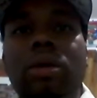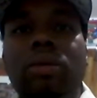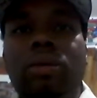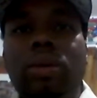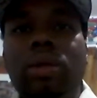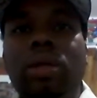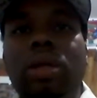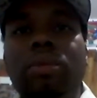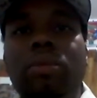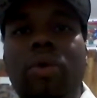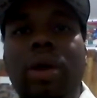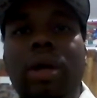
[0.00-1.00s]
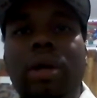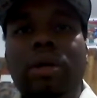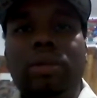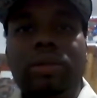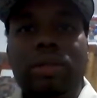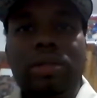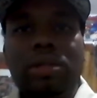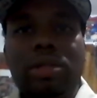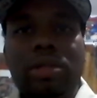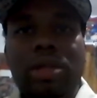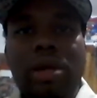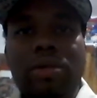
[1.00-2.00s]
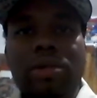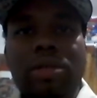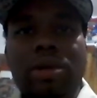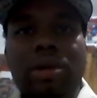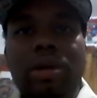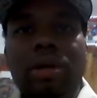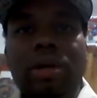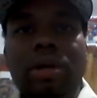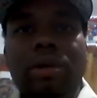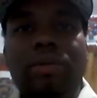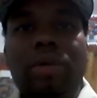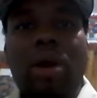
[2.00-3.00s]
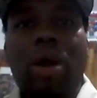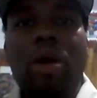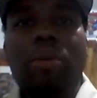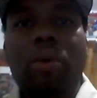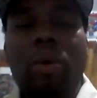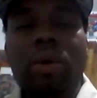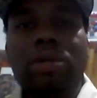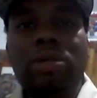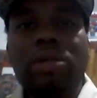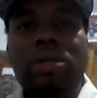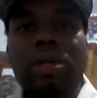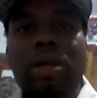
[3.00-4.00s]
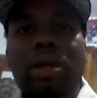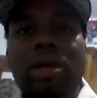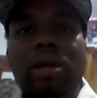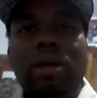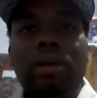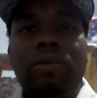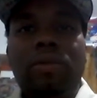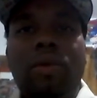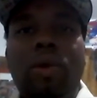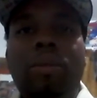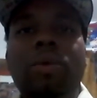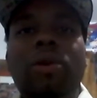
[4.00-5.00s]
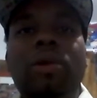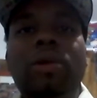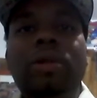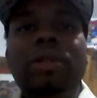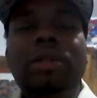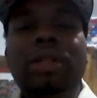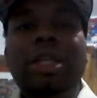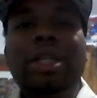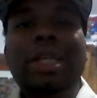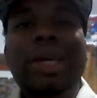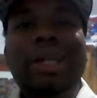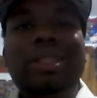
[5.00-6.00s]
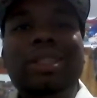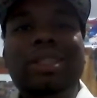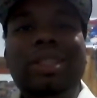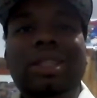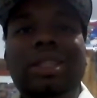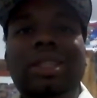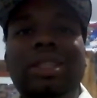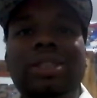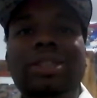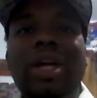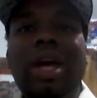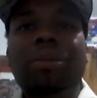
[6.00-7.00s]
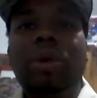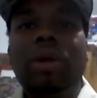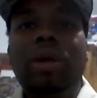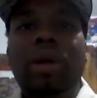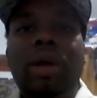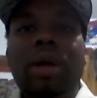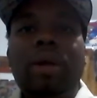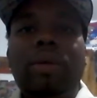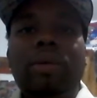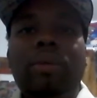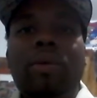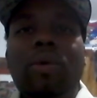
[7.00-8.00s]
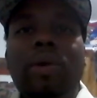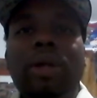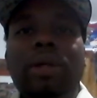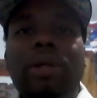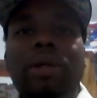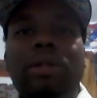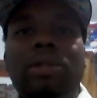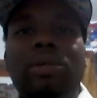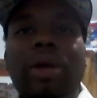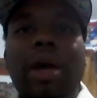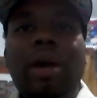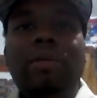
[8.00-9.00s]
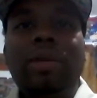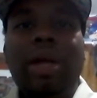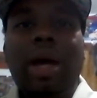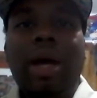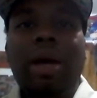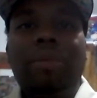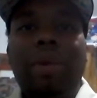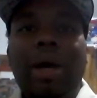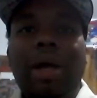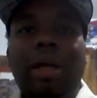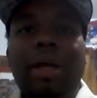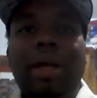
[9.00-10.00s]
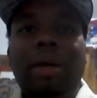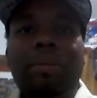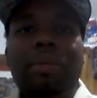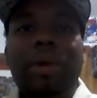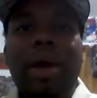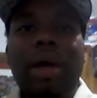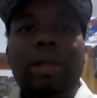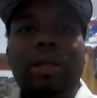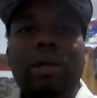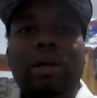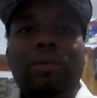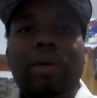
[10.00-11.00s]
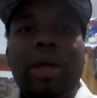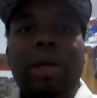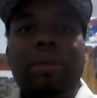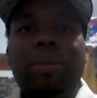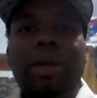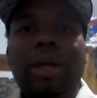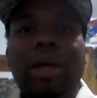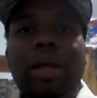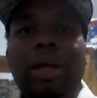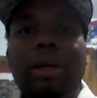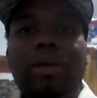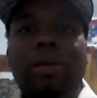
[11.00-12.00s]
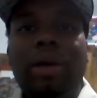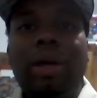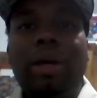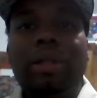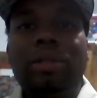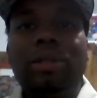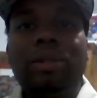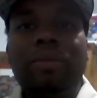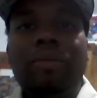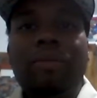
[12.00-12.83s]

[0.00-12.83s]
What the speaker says: Ron Brown, Secretary of Commerce and former DNC chairman, reported to have died by impact of a plane crash.